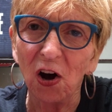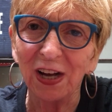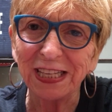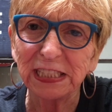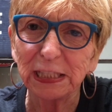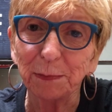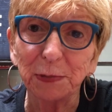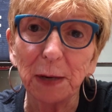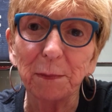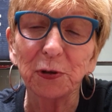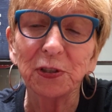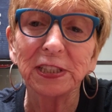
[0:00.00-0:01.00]
on
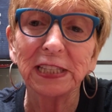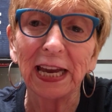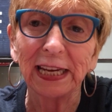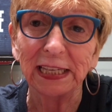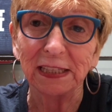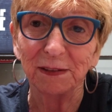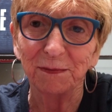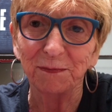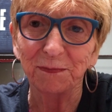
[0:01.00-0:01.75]
September 2nd,